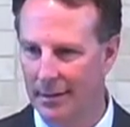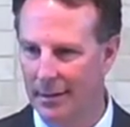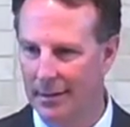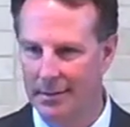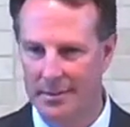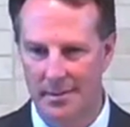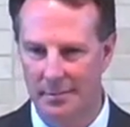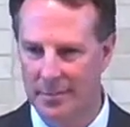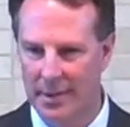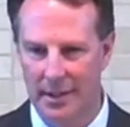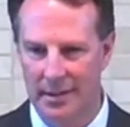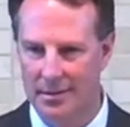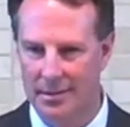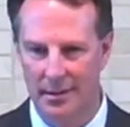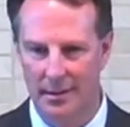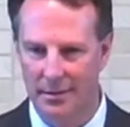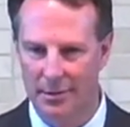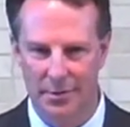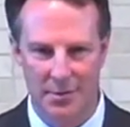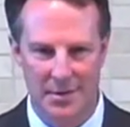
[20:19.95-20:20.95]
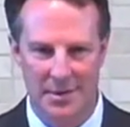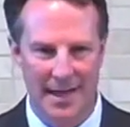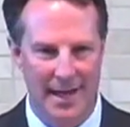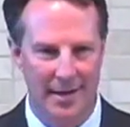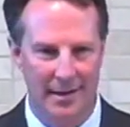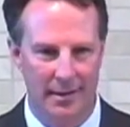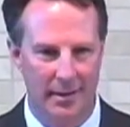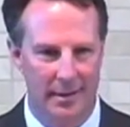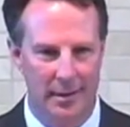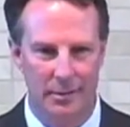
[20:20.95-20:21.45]
It's amazing. There's
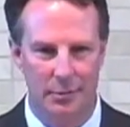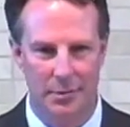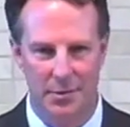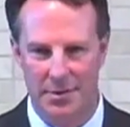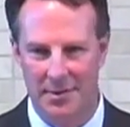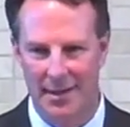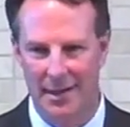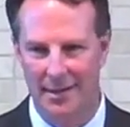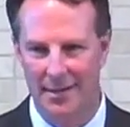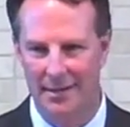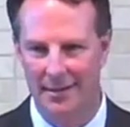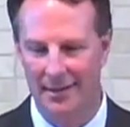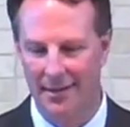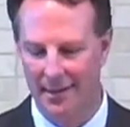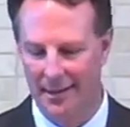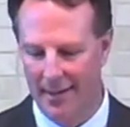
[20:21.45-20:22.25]
not an equal sign.